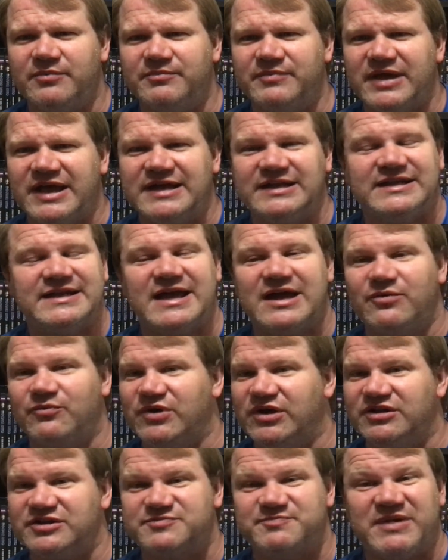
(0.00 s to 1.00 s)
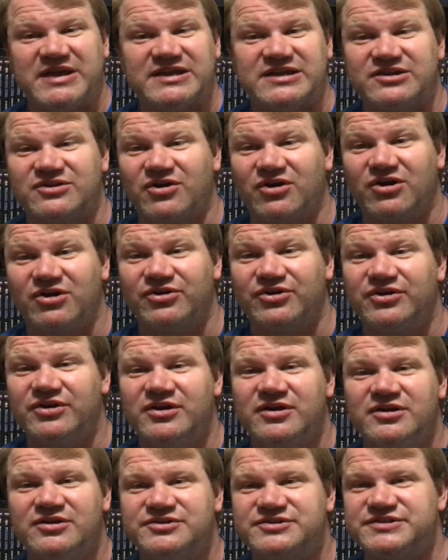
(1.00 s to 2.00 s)
Haley Atwell as Peggy Carter.
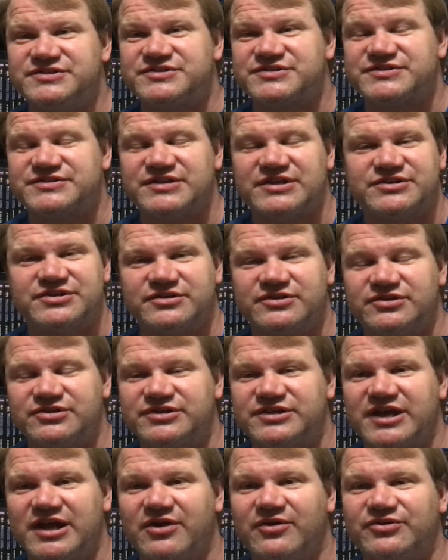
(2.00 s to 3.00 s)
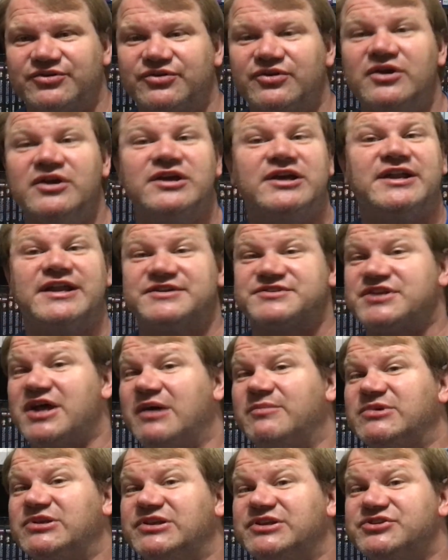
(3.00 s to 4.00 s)
She's such a good character. It has
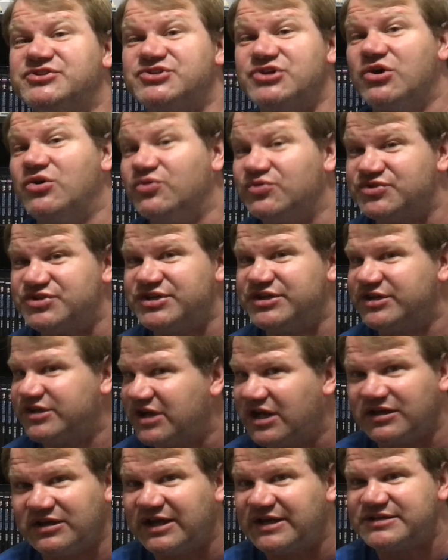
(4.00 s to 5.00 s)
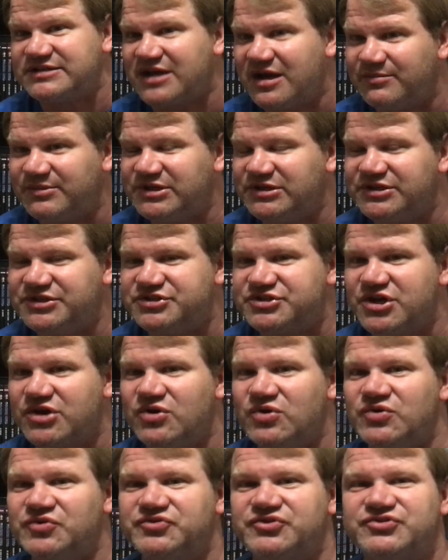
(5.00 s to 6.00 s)
Tommy Lee Jones in it. I like Tommy Lee
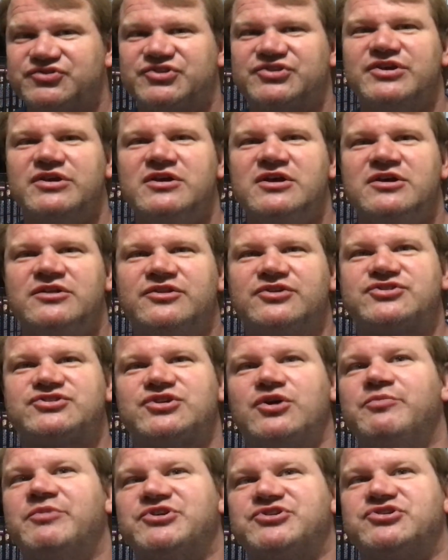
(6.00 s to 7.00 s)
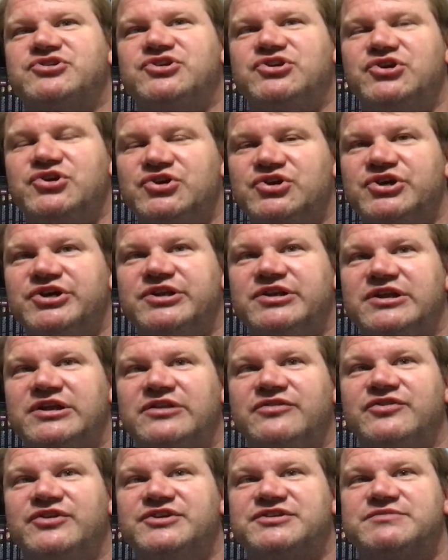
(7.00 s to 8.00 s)
Jones. There's so much good
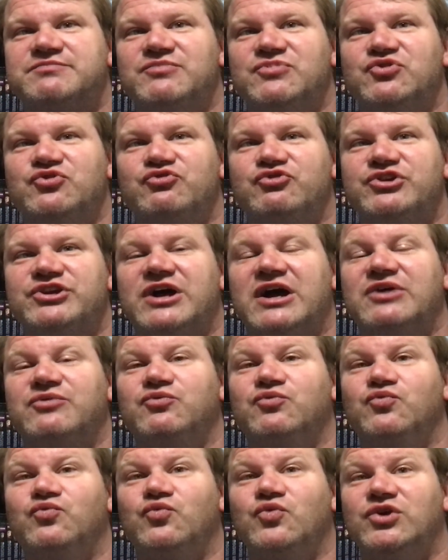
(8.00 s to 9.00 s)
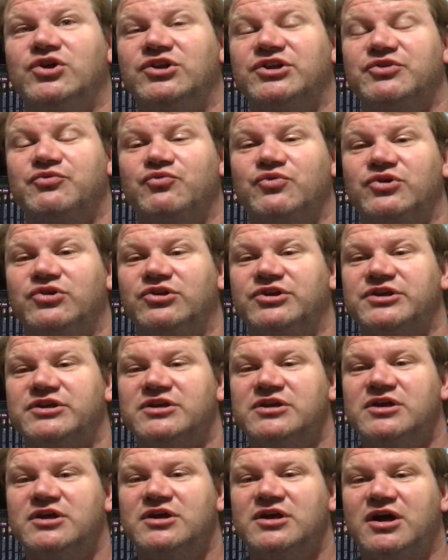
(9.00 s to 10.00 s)
in this movie. I really, really
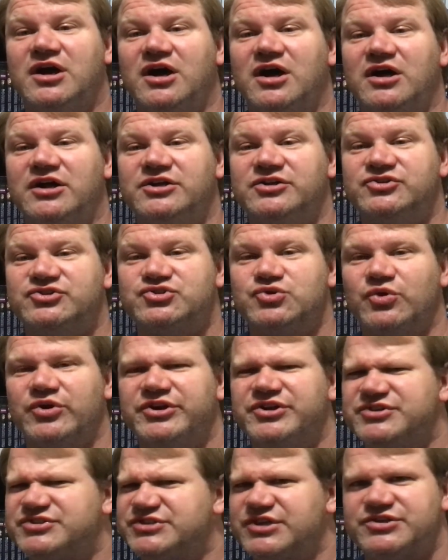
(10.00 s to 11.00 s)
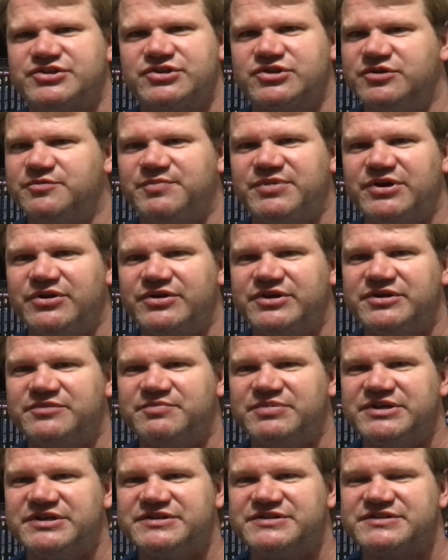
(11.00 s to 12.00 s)
enjoyed it. Such a good period
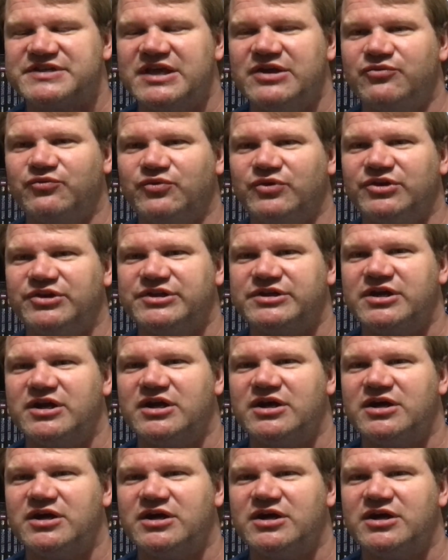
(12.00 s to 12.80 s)
piece and really...